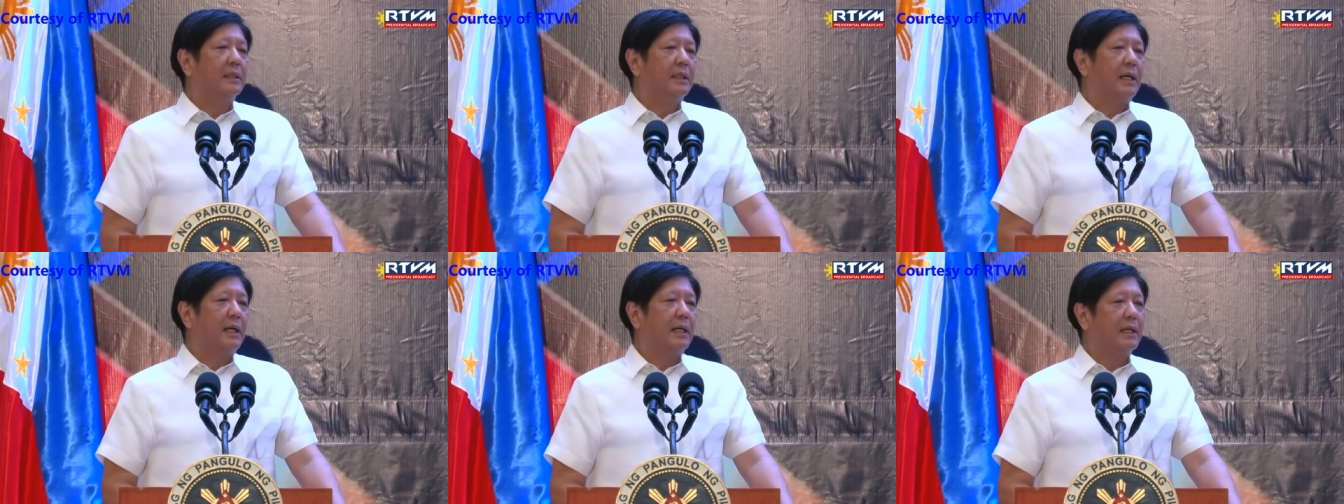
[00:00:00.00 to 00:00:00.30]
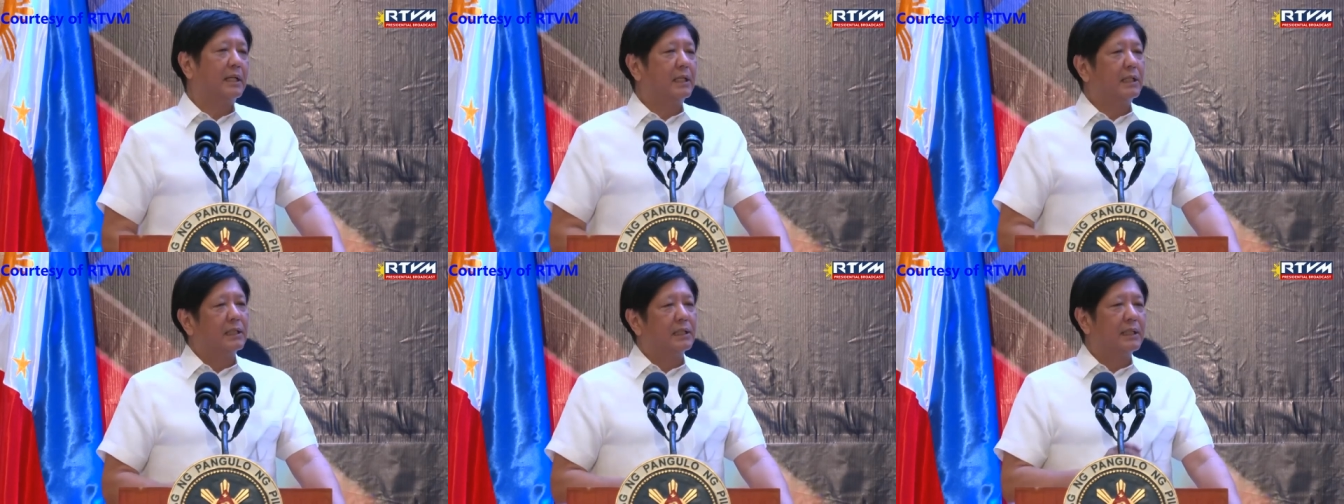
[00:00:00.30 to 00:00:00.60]

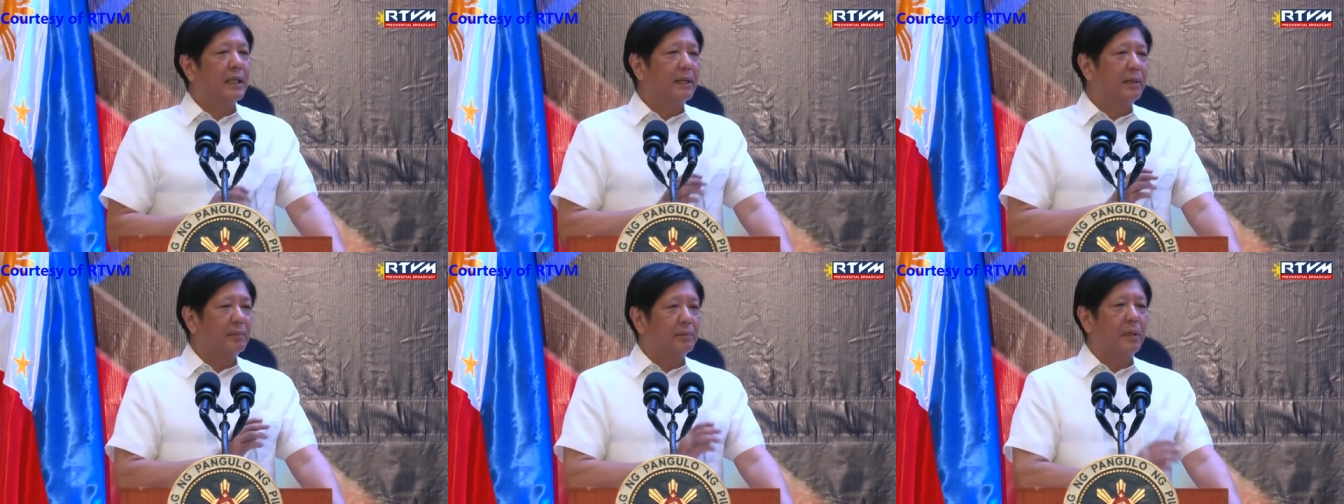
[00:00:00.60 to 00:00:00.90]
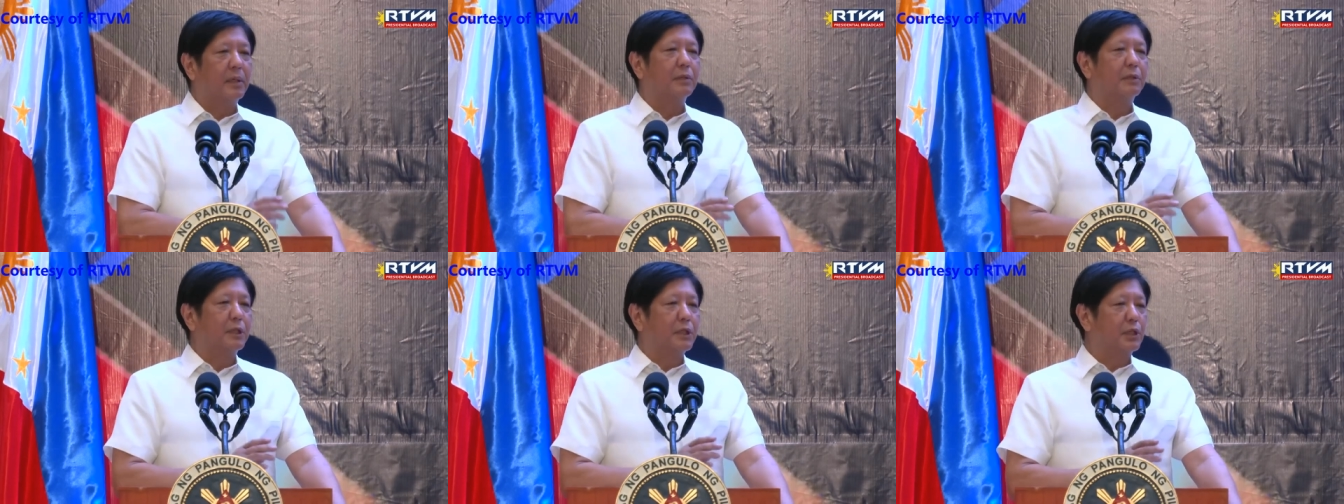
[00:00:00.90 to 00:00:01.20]
and them
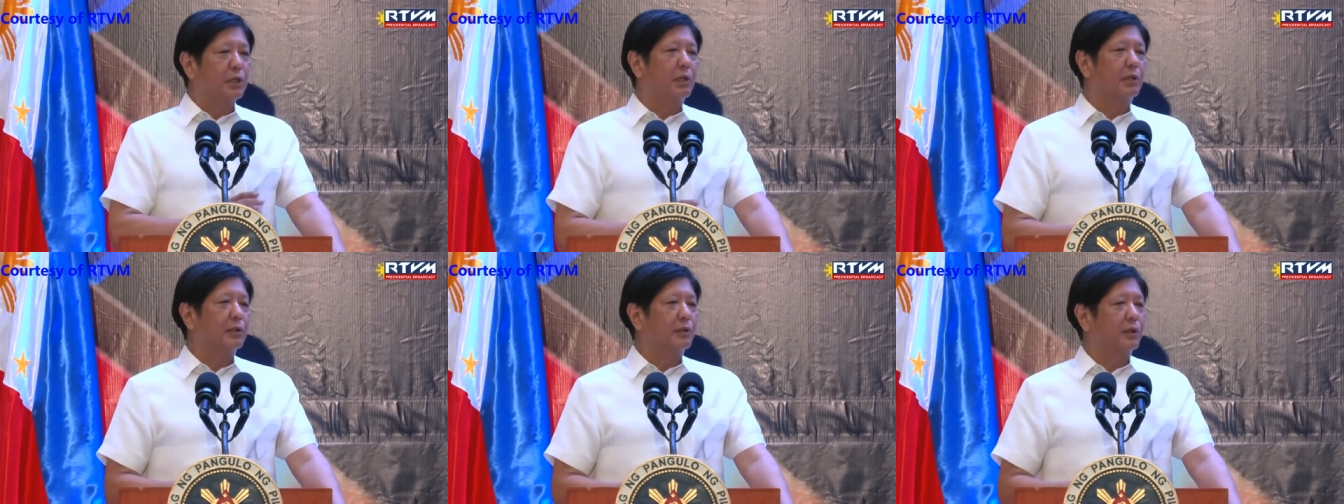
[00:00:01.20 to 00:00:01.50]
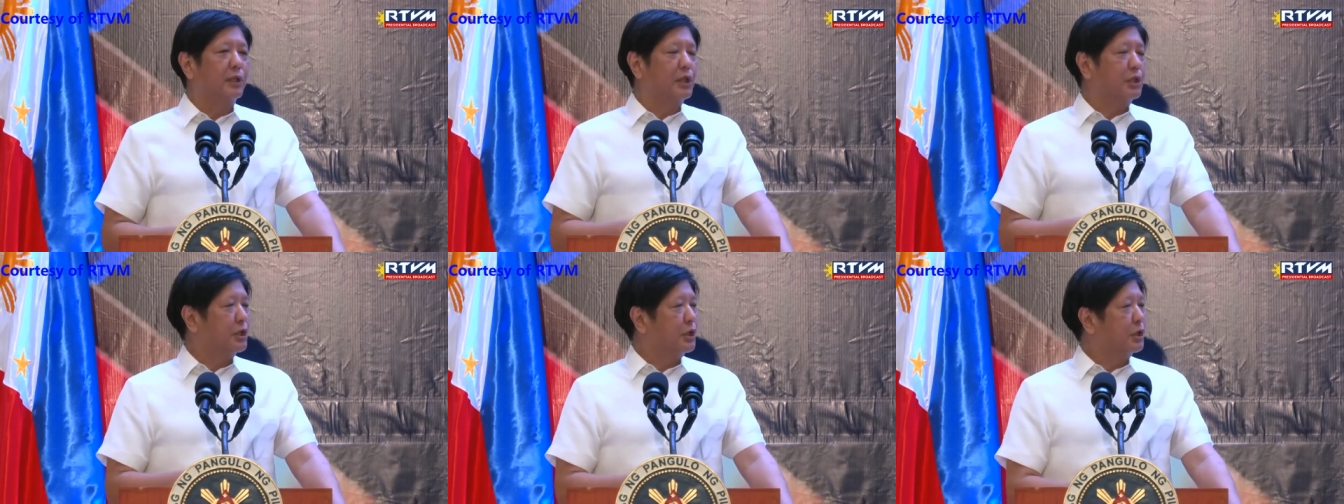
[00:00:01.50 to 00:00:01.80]
are results
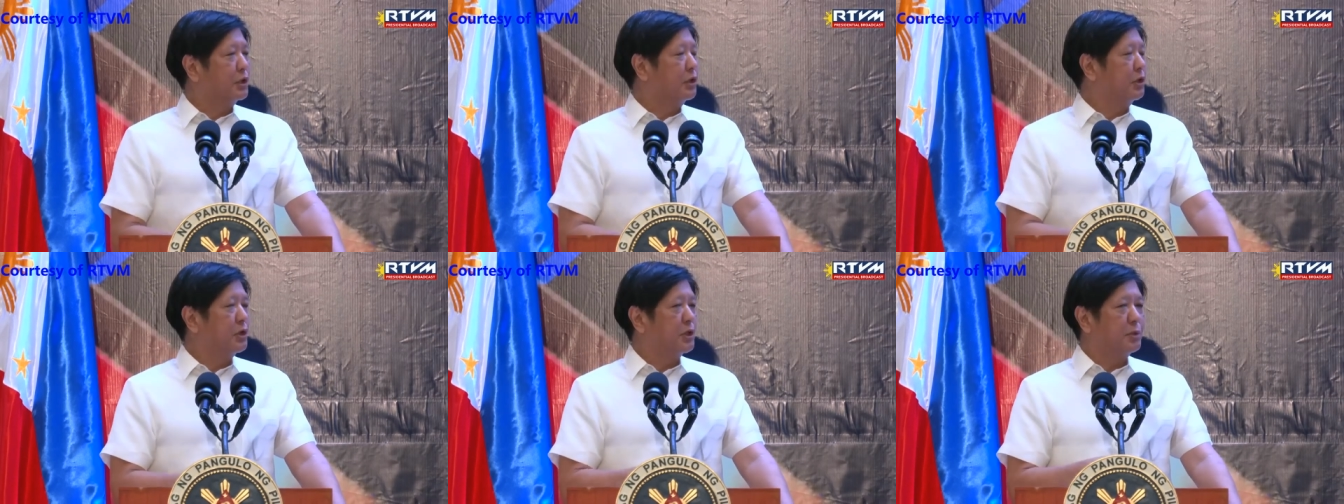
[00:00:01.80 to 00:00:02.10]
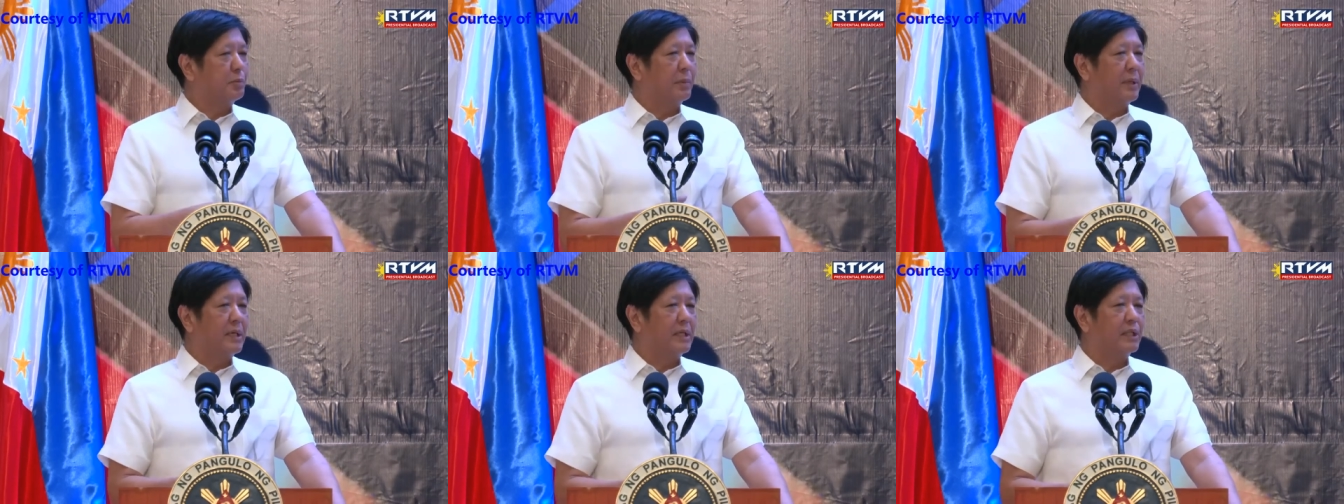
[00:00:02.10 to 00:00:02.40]

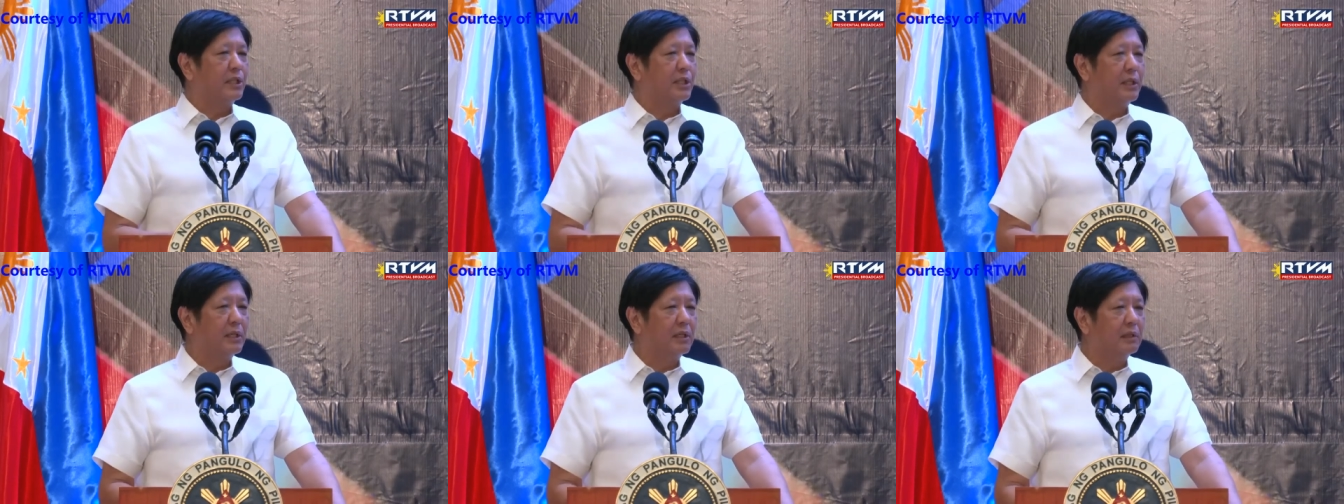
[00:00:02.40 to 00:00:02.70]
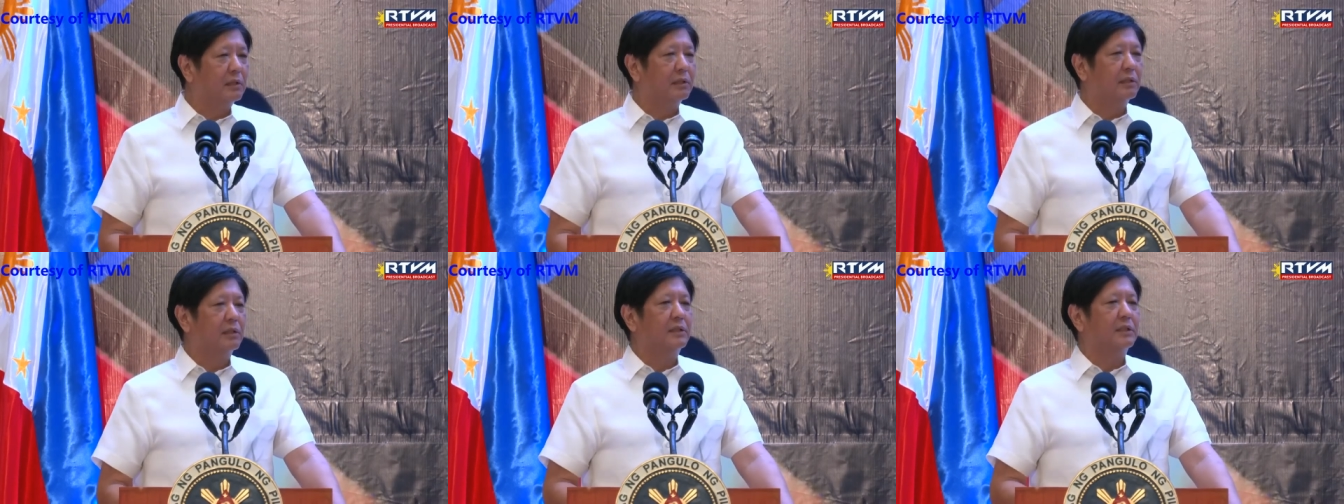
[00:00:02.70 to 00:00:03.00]
decisions made
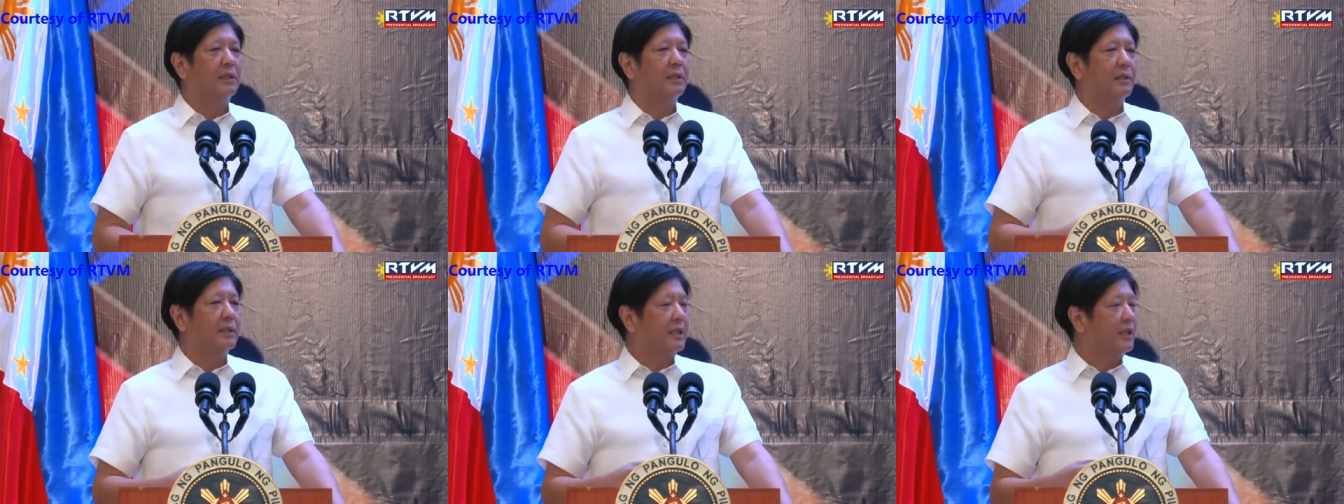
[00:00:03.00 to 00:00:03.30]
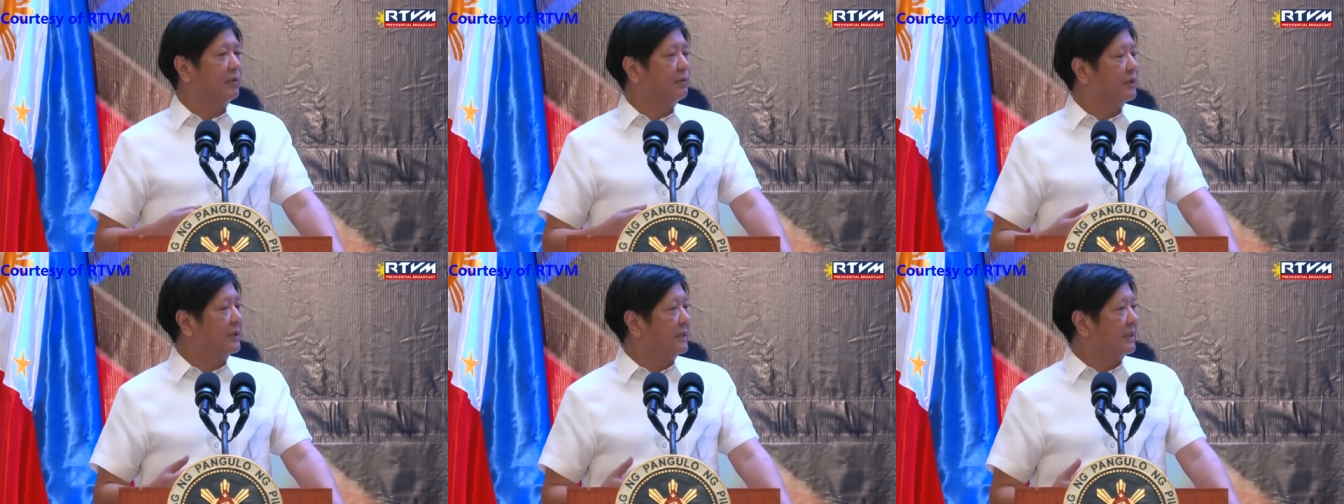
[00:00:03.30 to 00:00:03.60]
years,
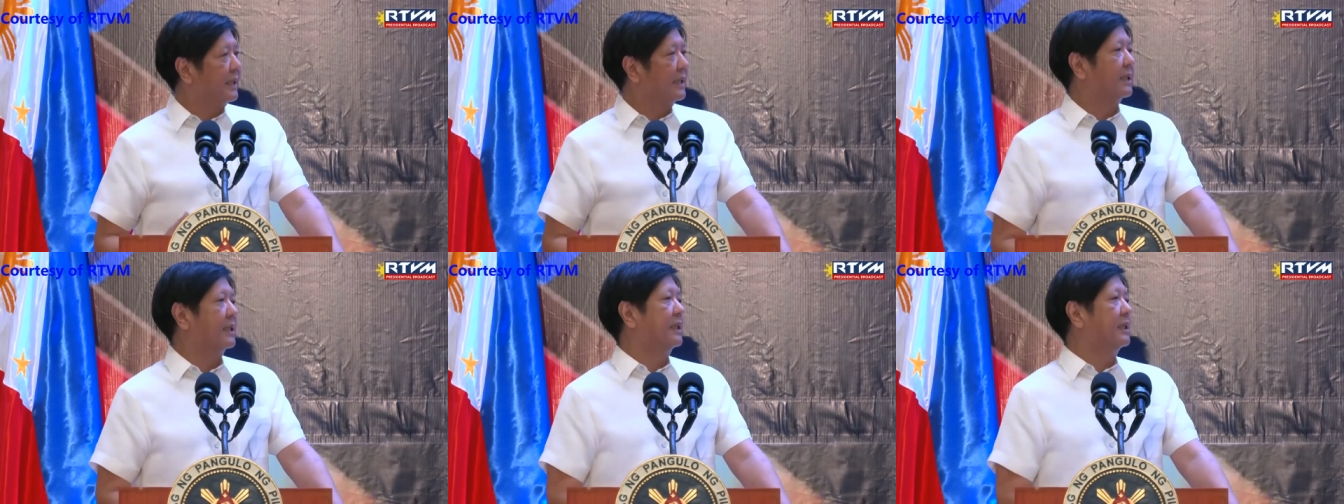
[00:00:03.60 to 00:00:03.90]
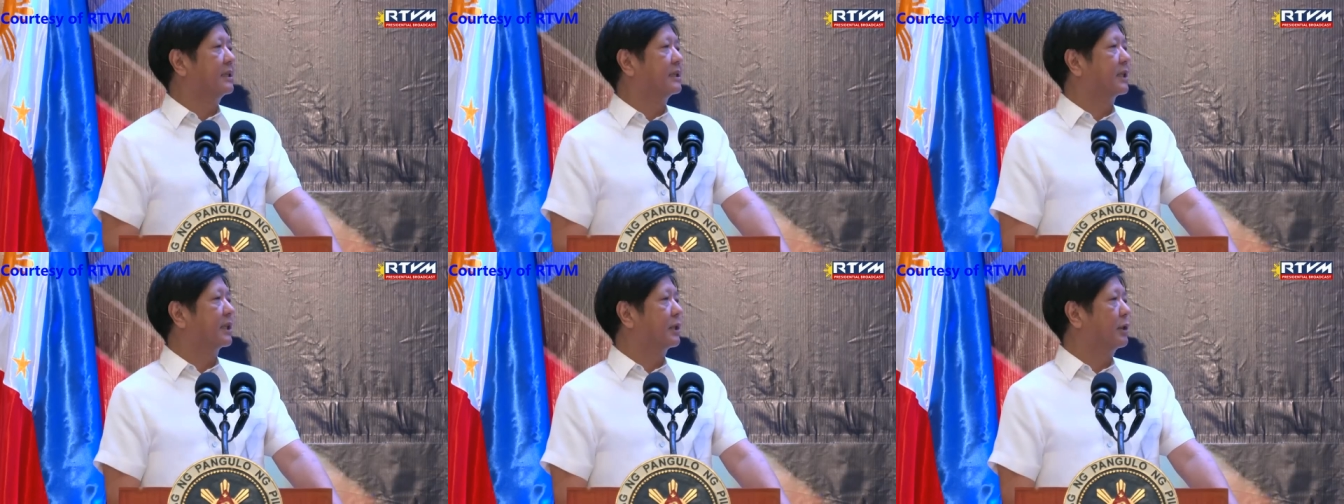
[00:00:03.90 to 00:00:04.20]
even
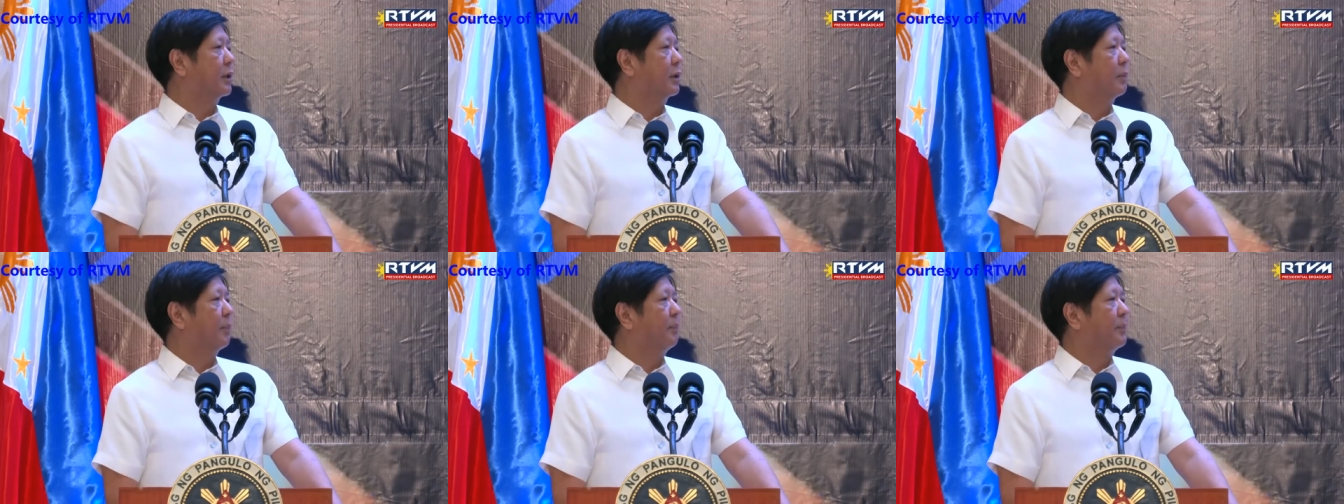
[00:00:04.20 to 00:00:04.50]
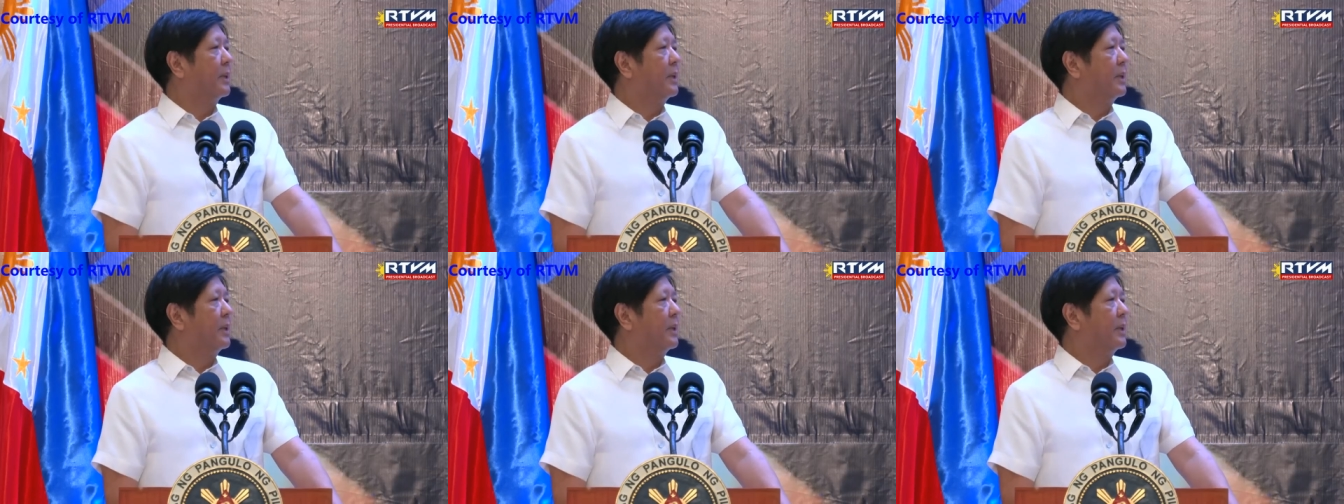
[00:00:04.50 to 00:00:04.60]
decades ago.